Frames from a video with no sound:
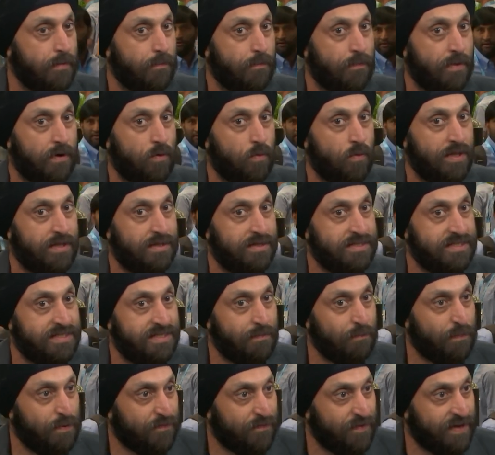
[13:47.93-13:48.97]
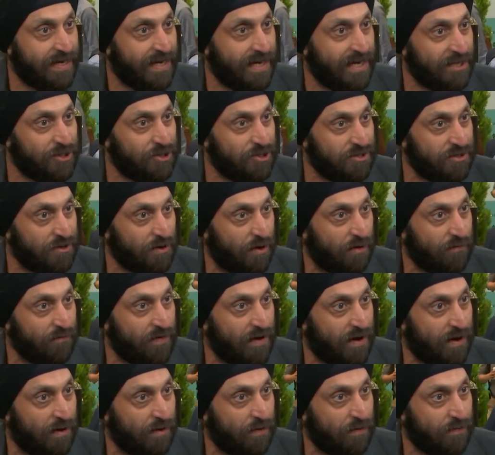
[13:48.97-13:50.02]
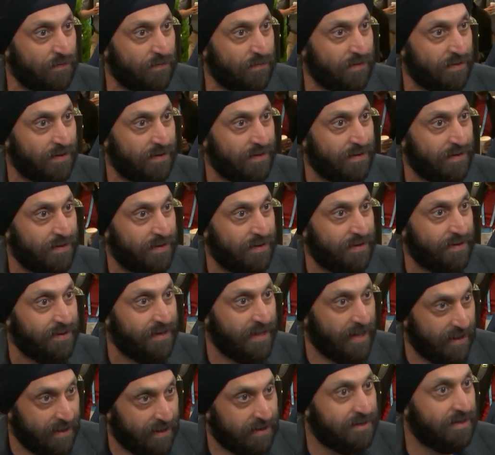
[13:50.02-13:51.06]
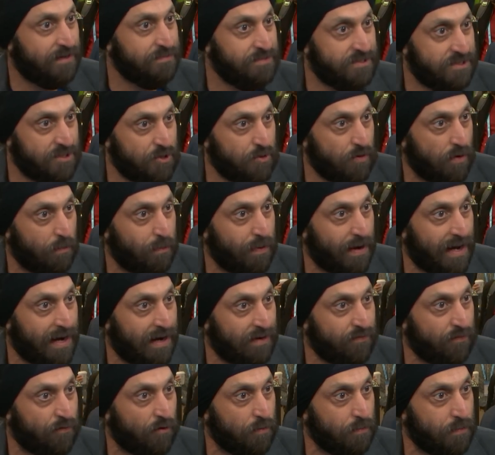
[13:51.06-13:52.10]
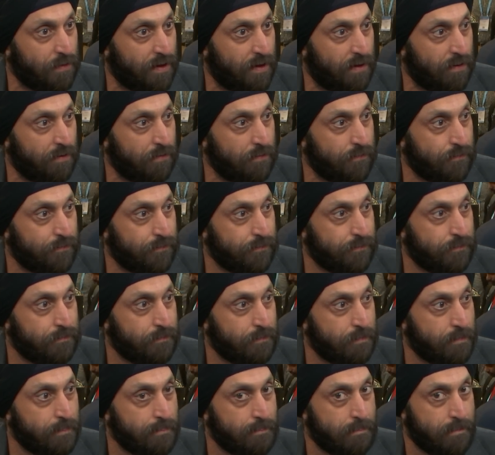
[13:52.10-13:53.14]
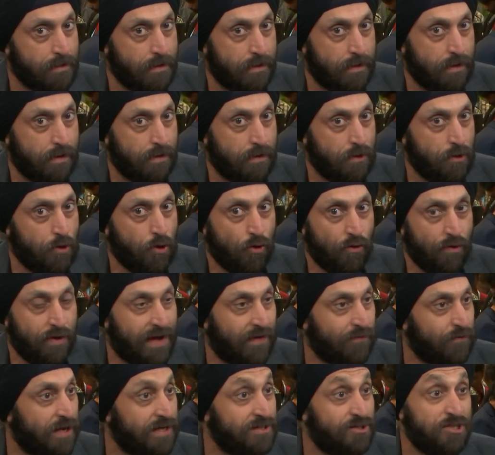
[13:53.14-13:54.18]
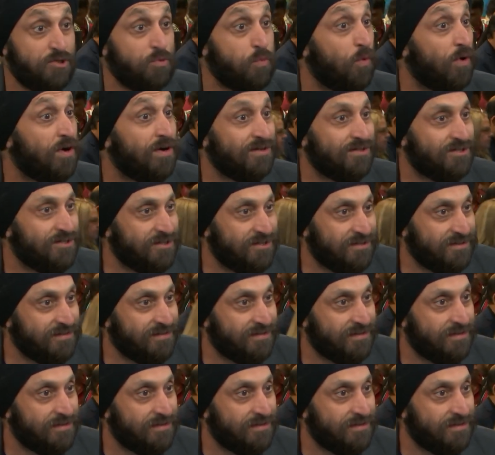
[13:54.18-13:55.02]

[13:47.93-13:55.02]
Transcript: But with the simplification of how data comes into a platform now, you don't have, it just works.